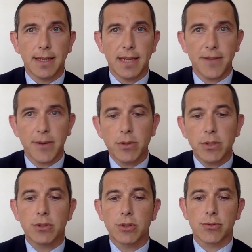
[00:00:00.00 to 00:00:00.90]
If I was to
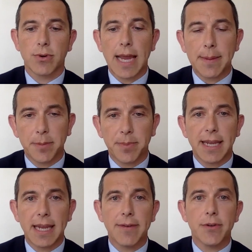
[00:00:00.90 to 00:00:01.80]
describe the
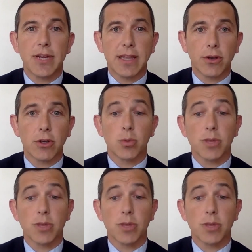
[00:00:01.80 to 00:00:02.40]
behaviour ethos